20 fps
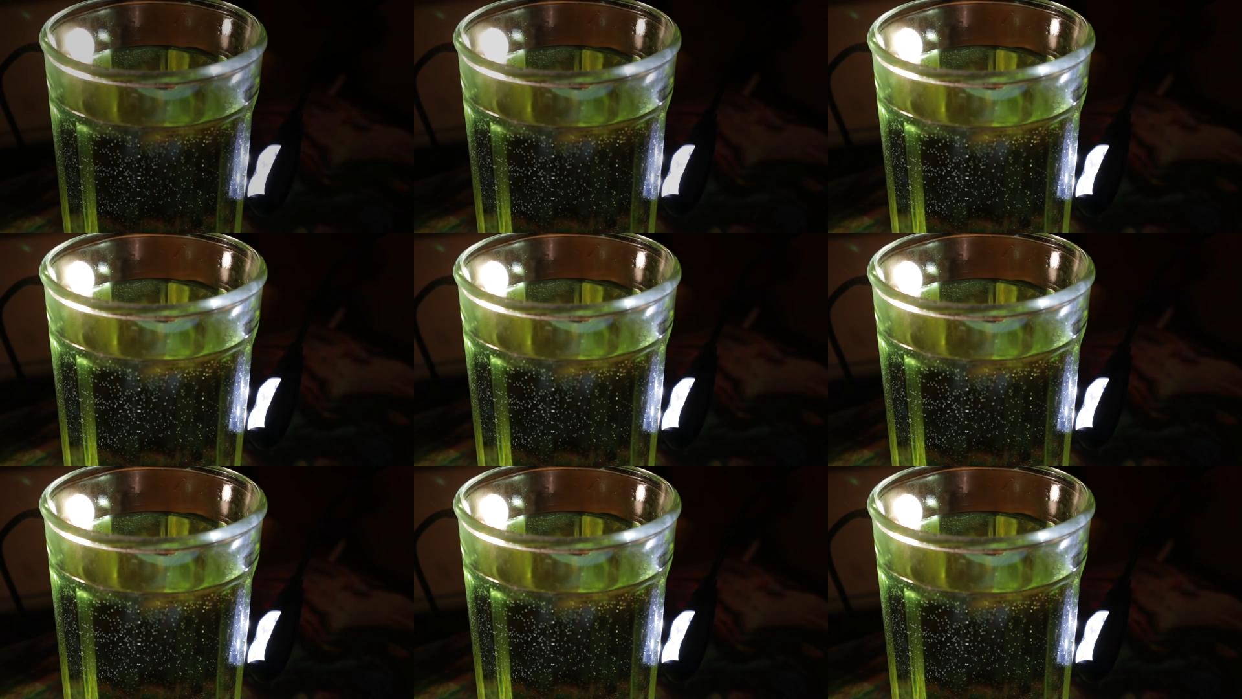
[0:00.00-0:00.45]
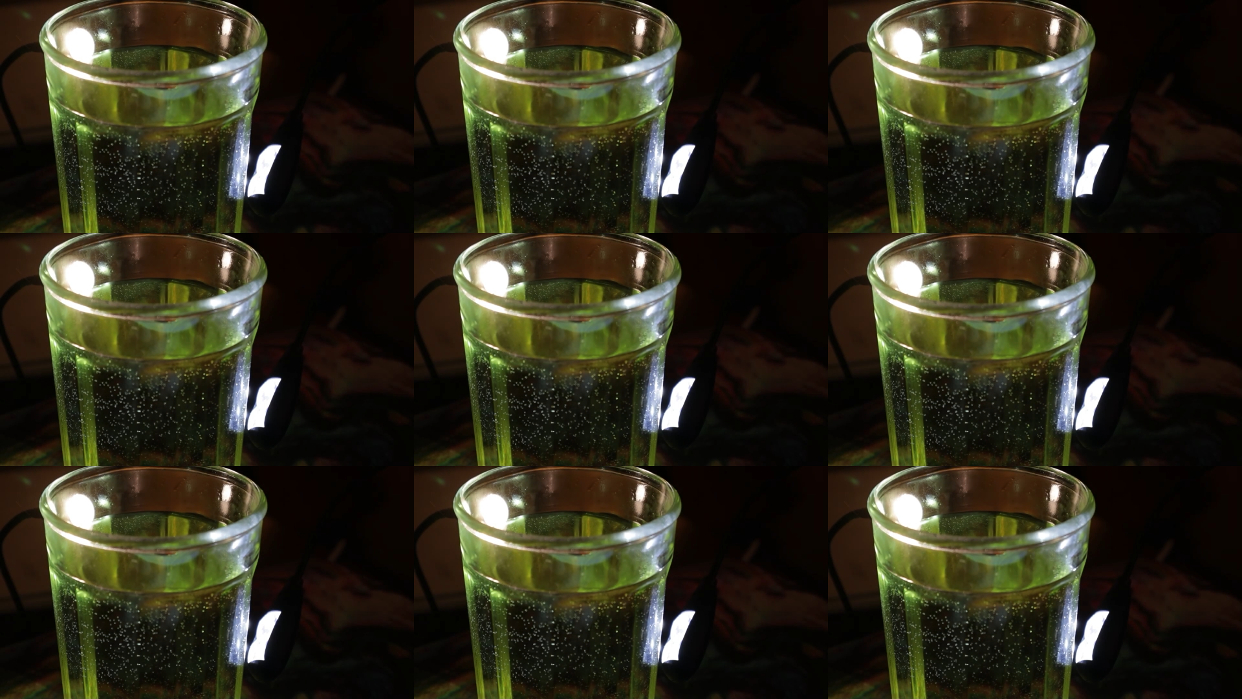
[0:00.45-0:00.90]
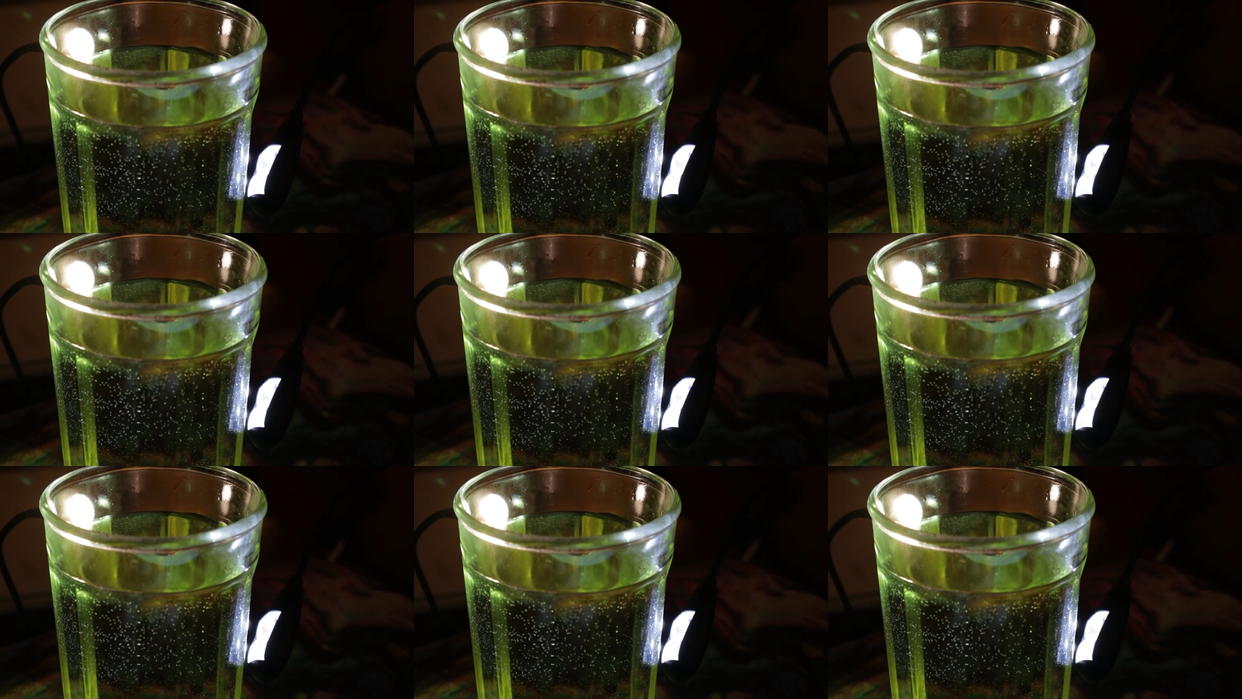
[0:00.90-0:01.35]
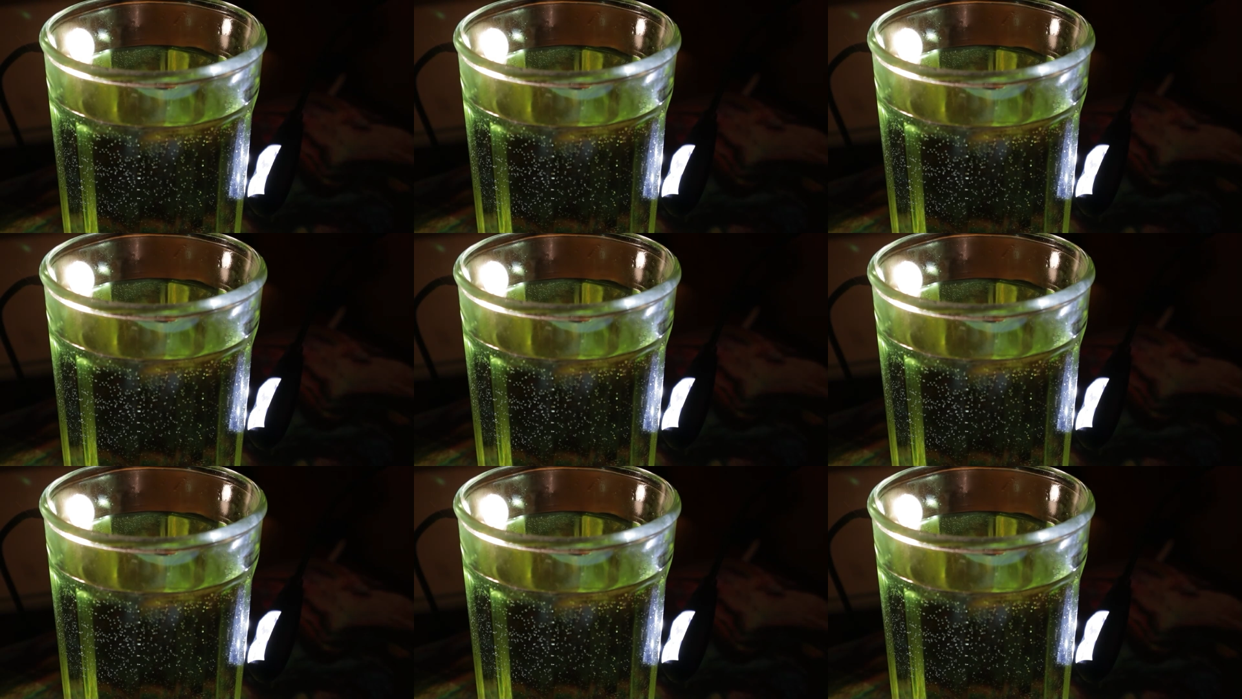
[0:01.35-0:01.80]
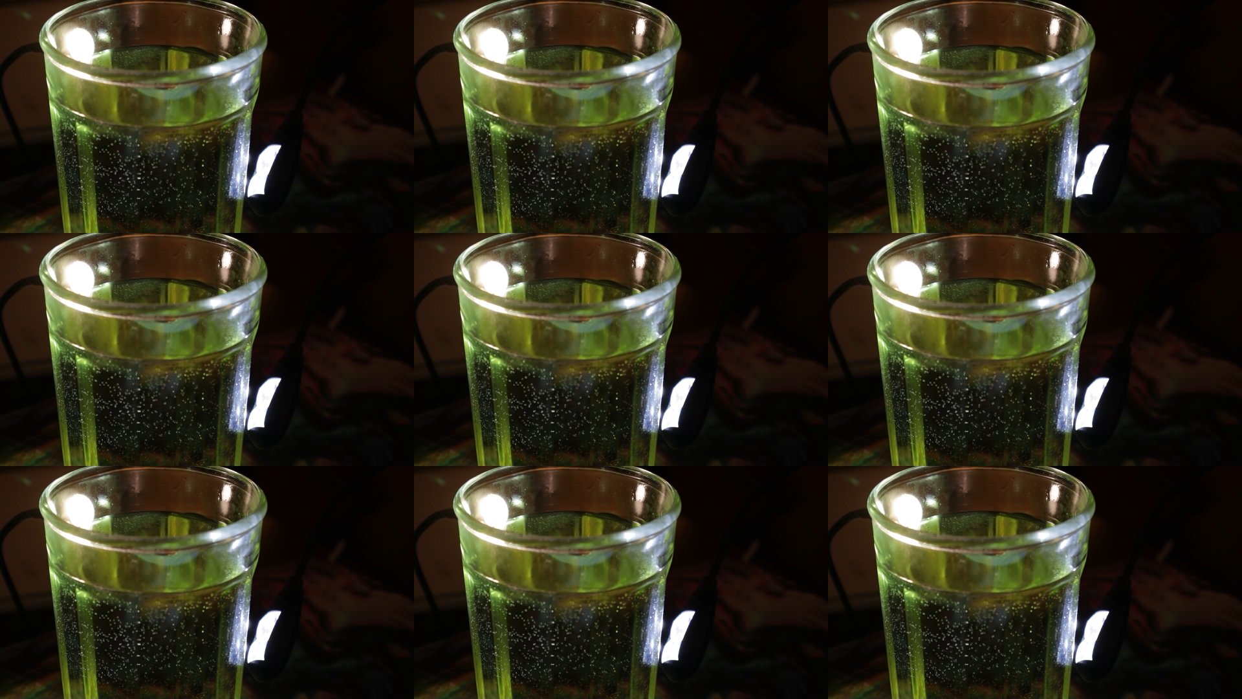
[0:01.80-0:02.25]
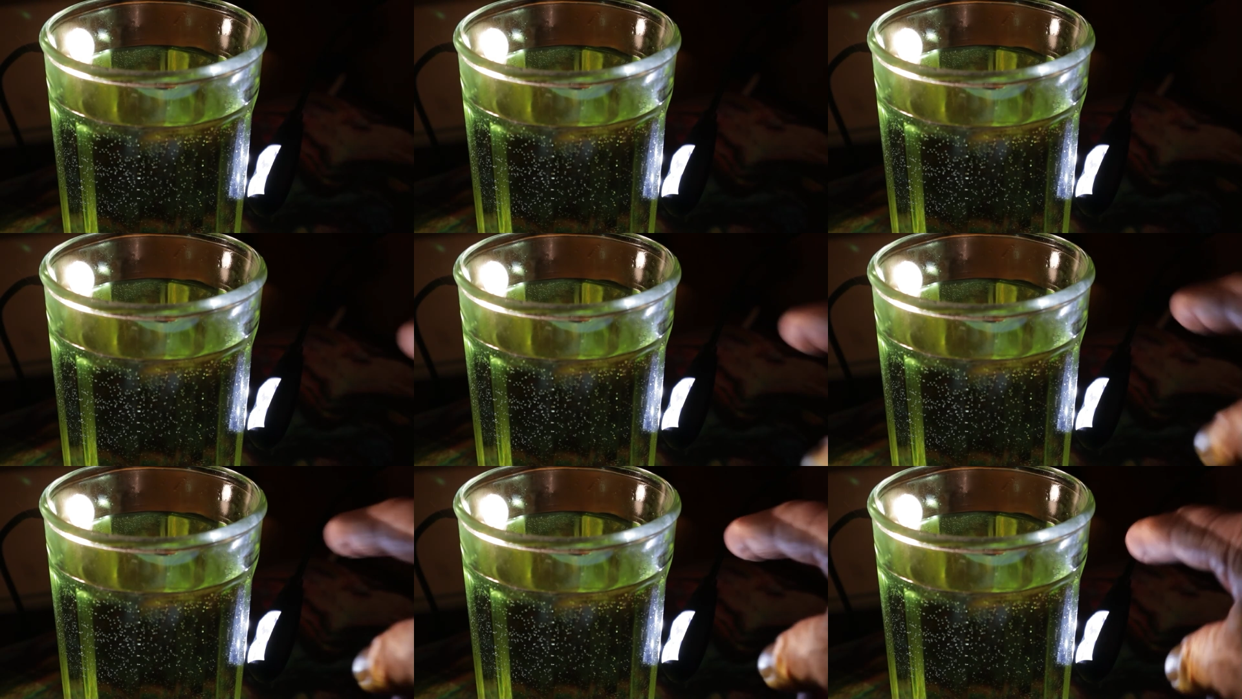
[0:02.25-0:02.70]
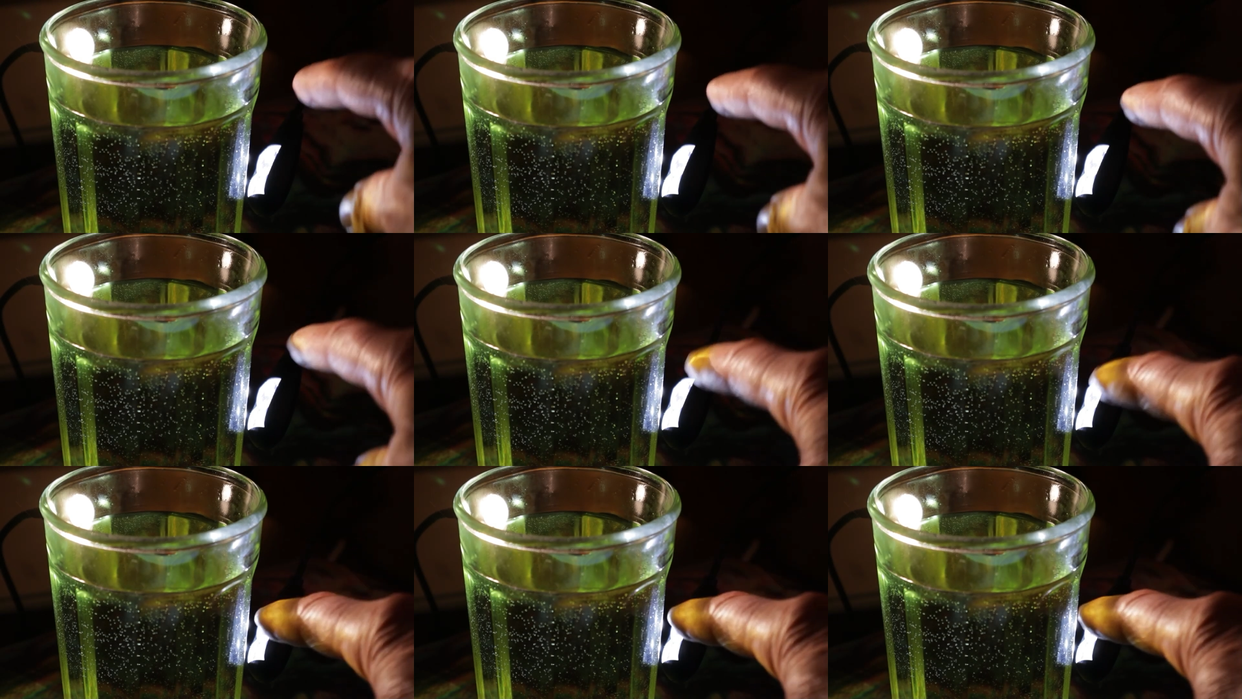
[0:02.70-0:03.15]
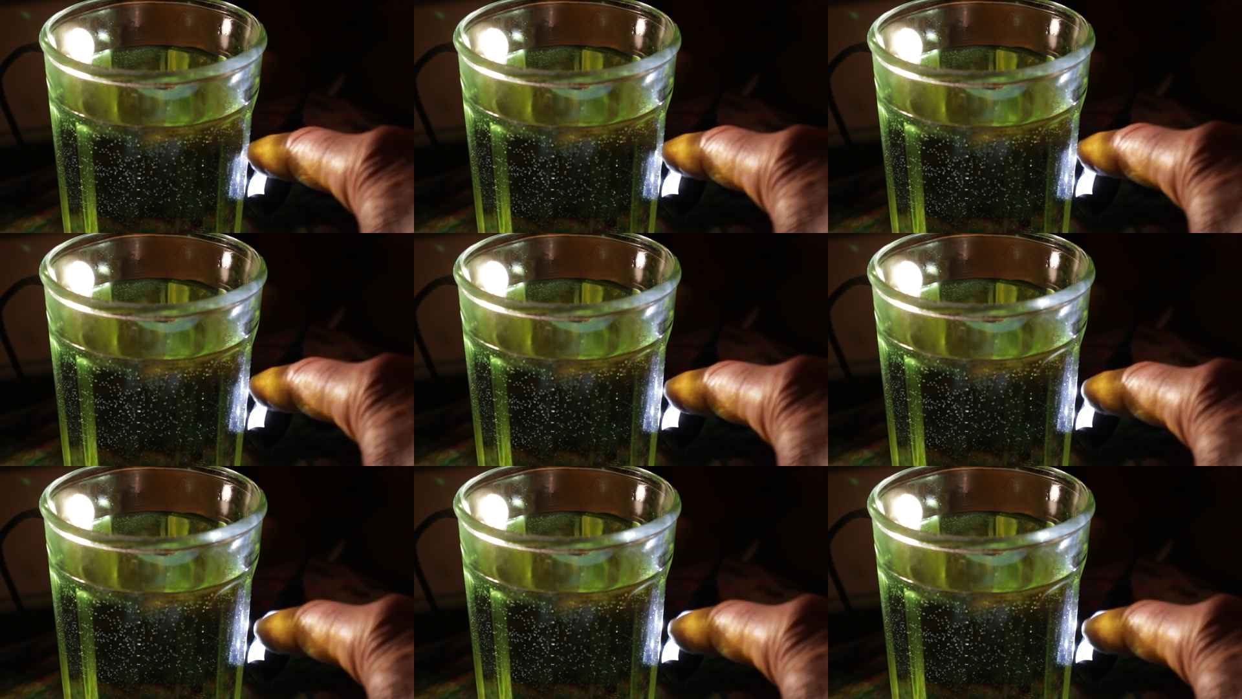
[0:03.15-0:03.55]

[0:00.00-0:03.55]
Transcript: Nobody's mouth can be seen.